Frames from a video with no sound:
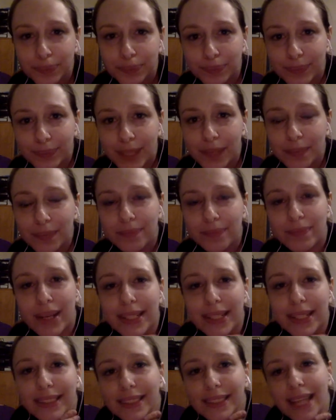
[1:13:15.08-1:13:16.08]

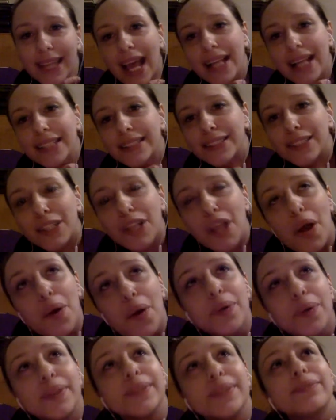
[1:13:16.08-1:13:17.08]
it stands
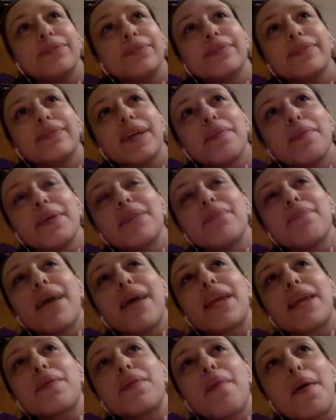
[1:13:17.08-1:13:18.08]
alone amid
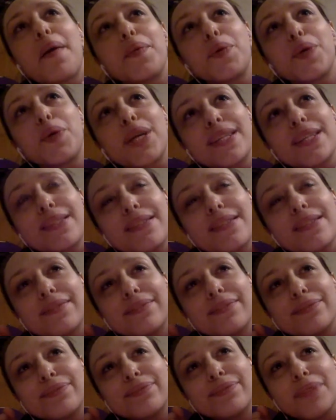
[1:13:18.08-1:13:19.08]
many memories
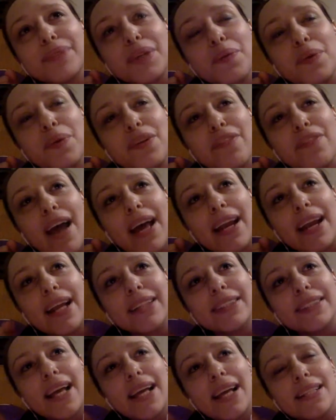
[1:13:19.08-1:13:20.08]
that we've had
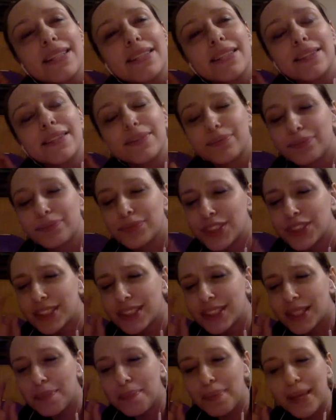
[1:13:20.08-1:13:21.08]
as
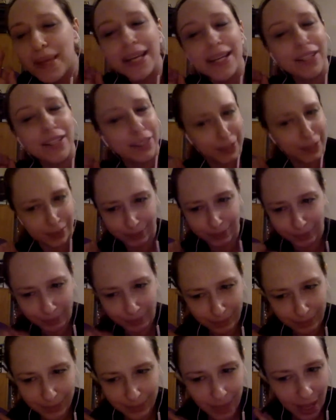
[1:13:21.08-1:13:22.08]
just the pinnacle,
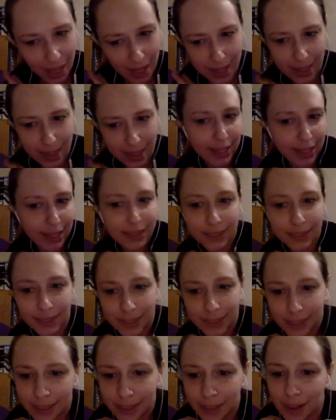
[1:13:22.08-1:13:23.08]
I think,
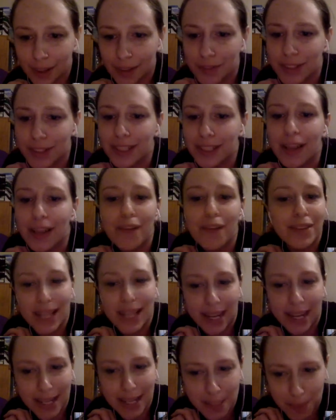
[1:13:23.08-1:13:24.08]
of the
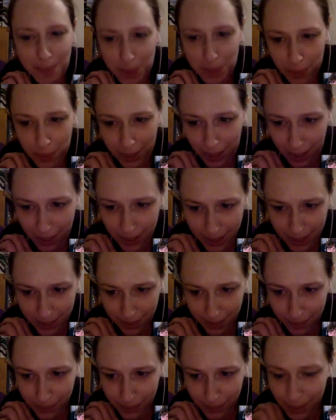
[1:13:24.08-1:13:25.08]
loveliness between
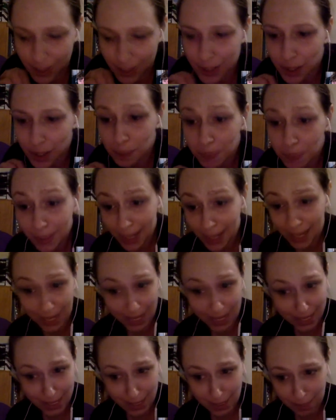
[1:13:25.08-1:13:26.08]
us. So
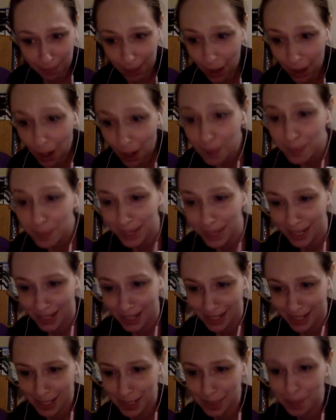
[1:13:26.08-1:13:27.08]
please, by all
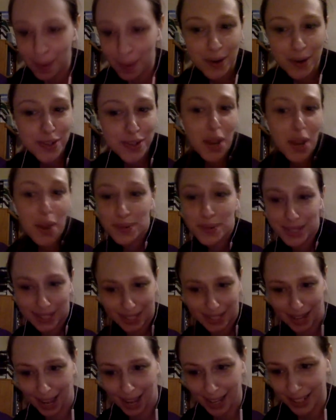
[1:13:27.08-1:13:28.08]
means, spare no
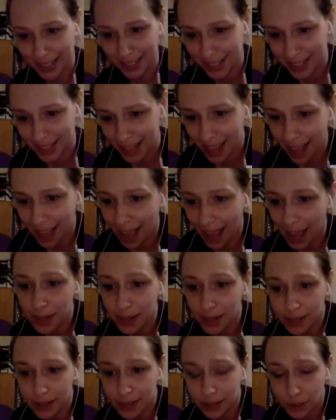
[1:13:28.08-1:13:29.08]
details,
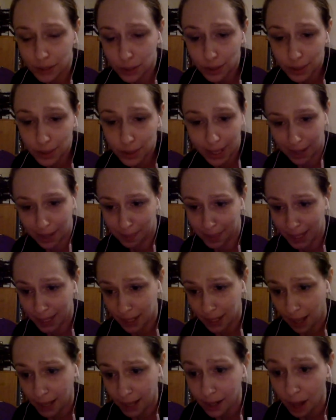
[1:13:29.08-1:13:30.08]
and do send me a
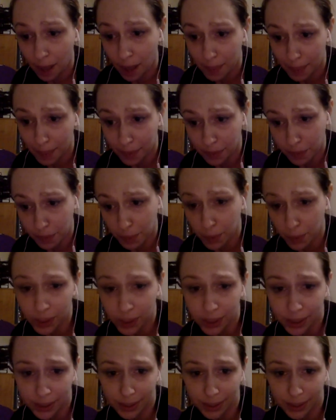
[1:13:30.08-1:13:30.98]
signed copy of the book.